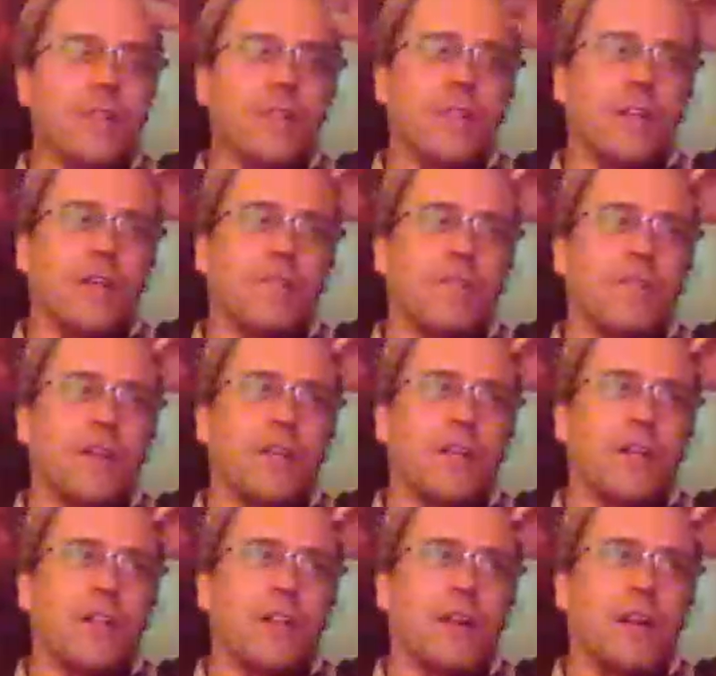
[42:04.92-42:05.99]
They're freaking
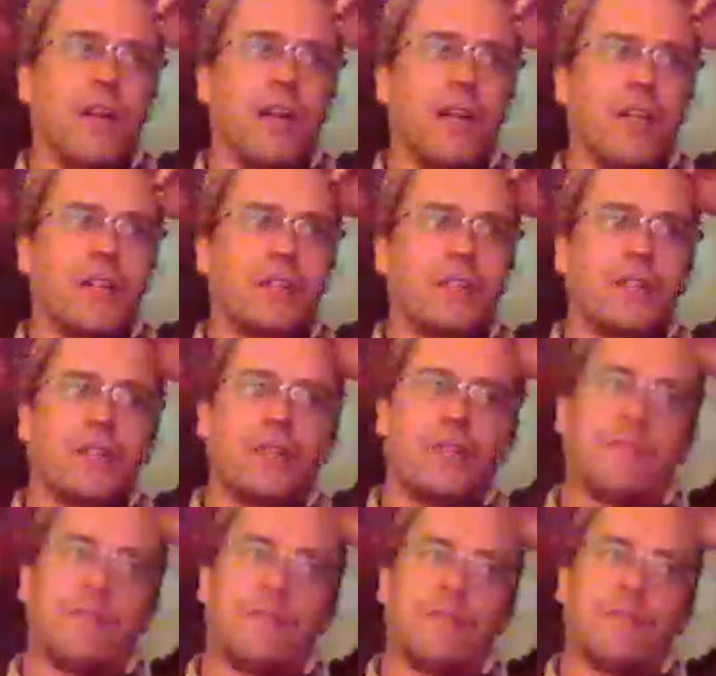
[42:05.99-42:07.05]
hilarious.
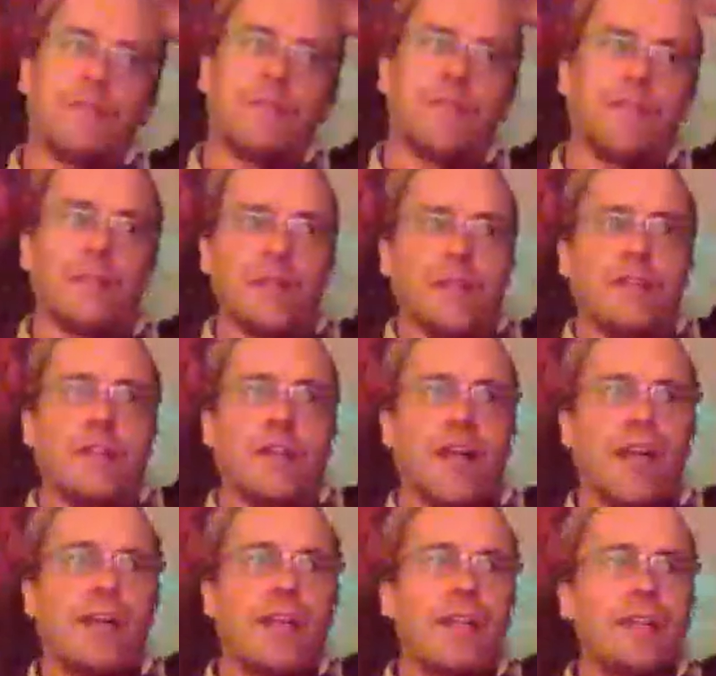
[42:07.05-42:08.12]

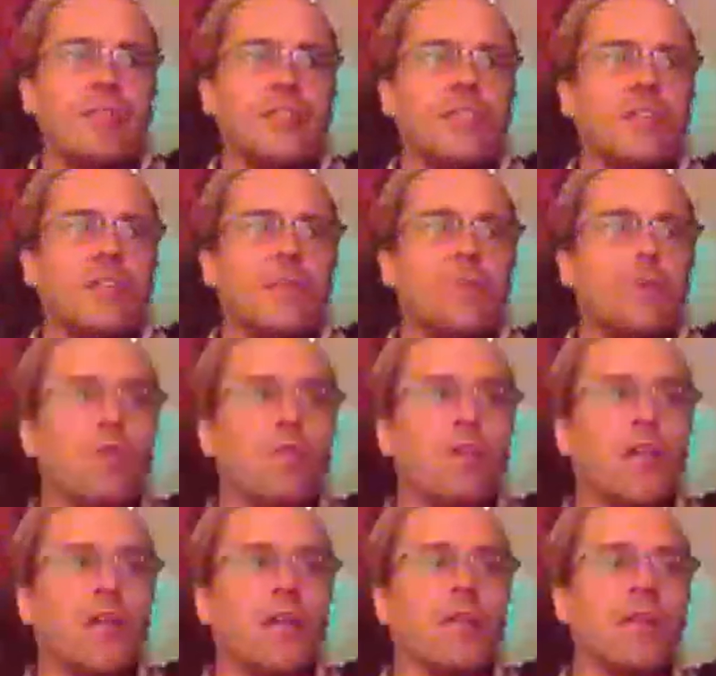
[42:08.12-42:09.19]
I didn't see the
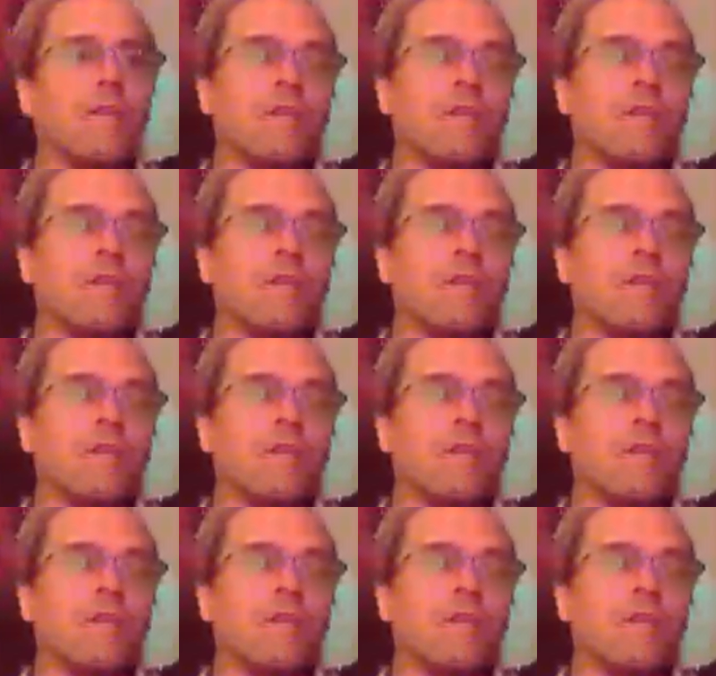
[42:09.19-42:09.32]
movie.